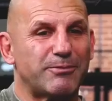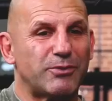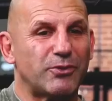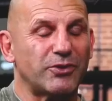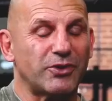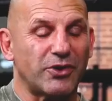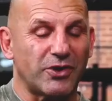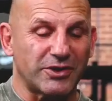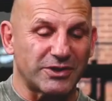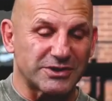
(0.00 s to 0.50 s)

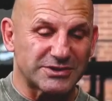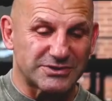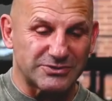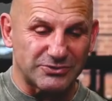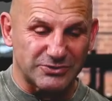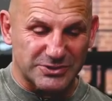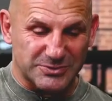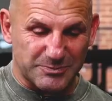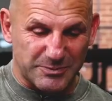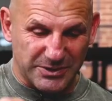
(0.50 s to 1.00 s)
point on, I
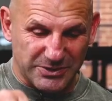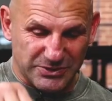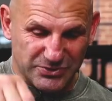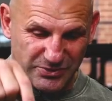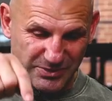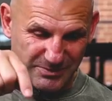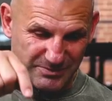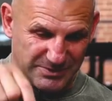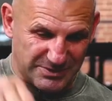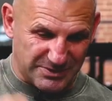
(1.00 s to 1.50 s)
still speak to
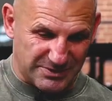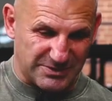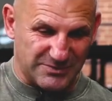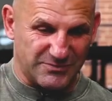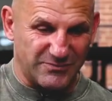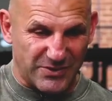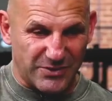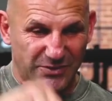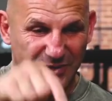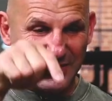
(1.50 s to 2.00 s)
him to this
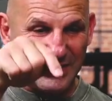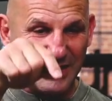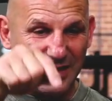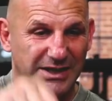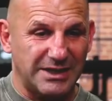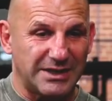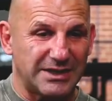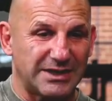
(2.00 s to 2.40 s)
very day.